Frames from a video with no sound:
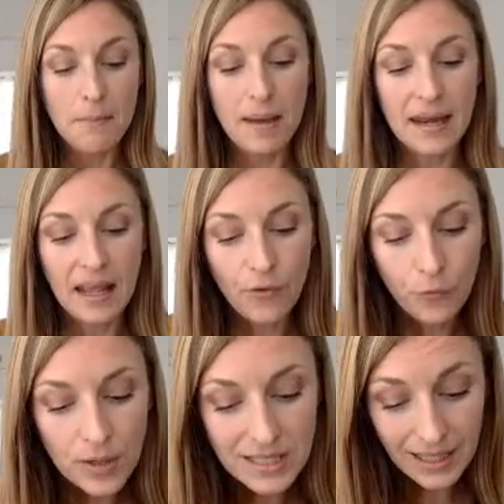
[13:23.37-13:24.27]
But if
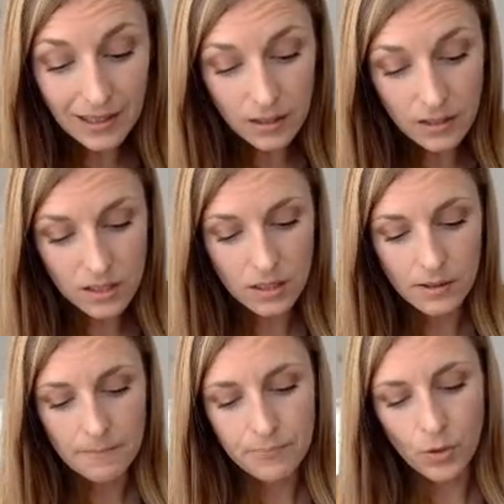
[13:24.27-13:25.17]
we did
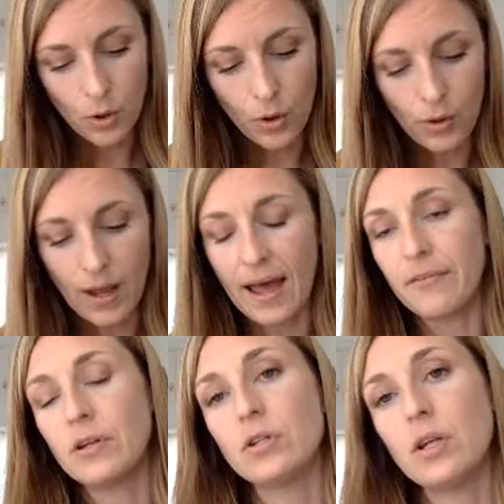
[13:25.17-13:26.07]
go
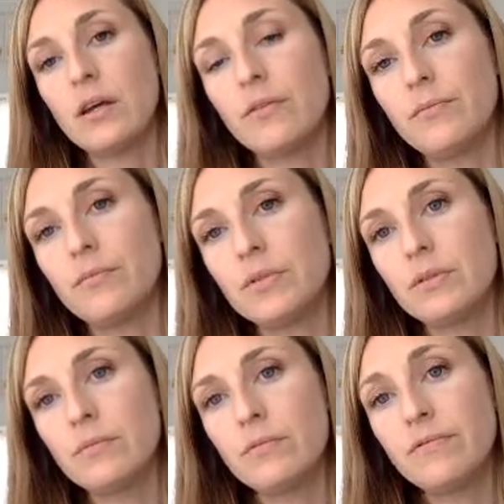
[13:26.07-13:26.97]
have a
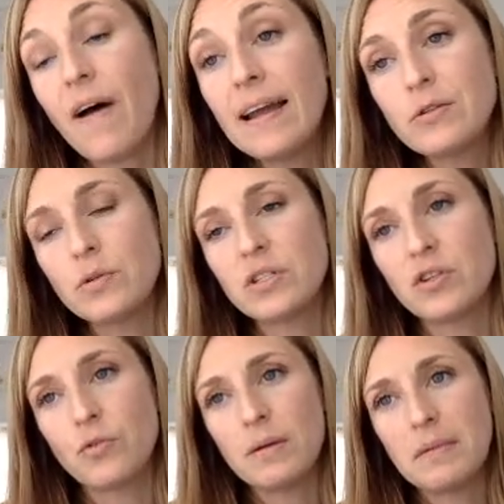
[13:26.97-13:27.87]
fight or
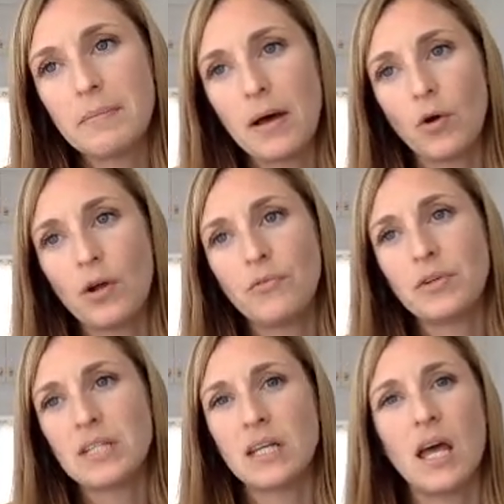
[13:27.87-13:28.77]
disagreement about going for
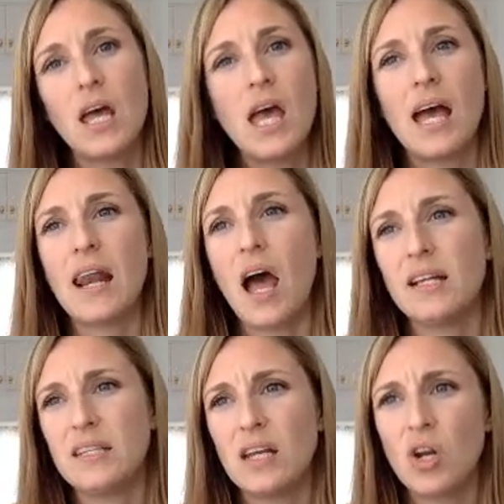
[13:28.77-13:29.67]
dinner, and I
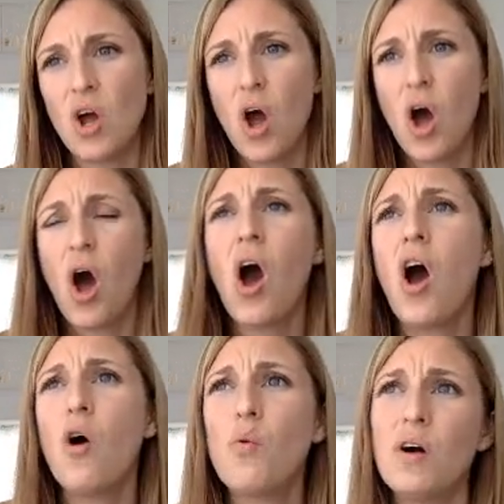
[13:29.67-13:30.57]
said,
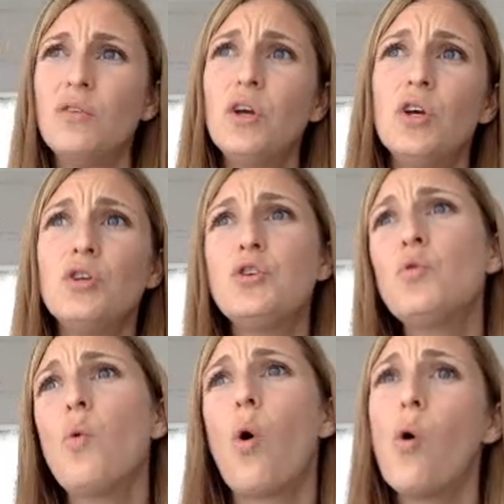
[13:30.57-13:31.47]
oh, well,
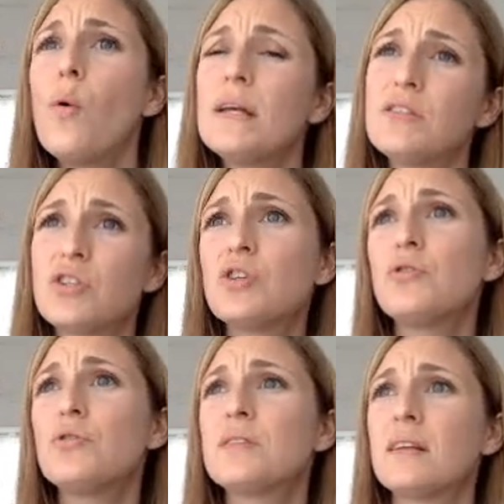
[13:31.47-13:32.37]
you always
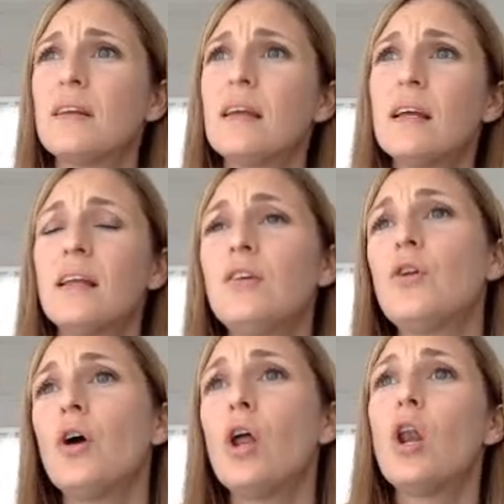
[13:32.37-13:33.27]
choose, and
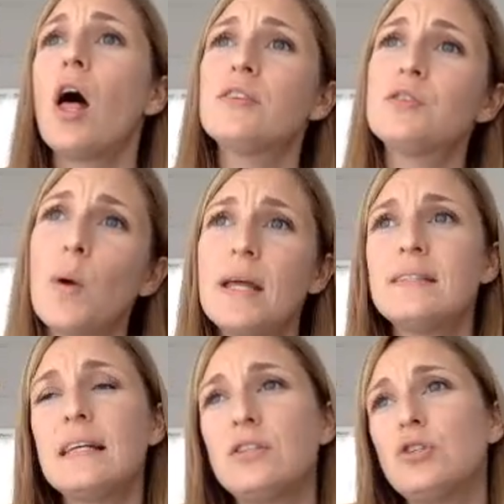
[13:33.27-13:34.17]
last
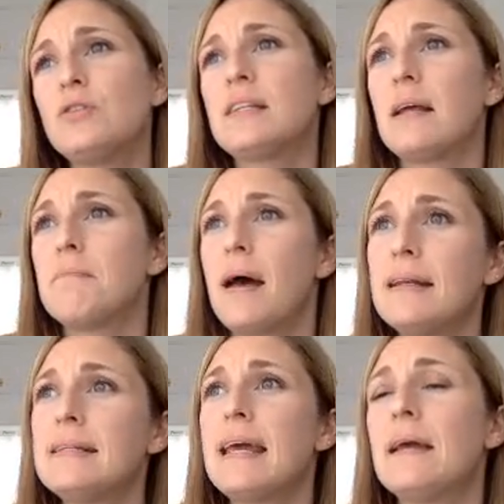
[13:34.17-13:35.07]
Wednesday, Tuesday, and
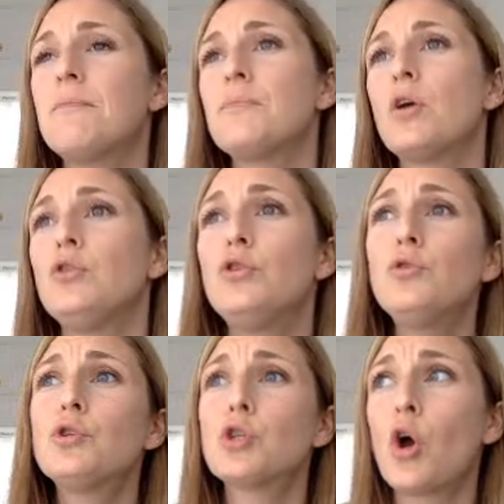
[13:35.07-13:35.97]
Monday,
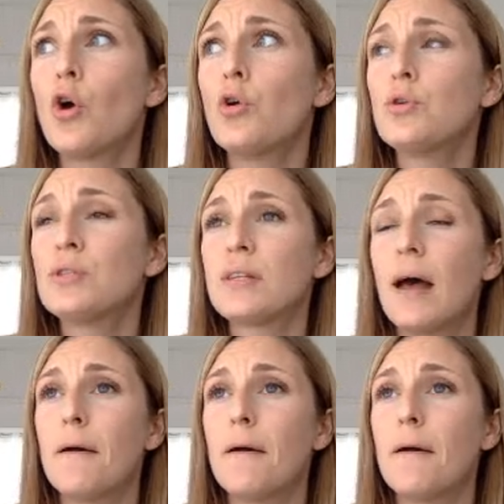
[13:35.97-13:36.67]
you chose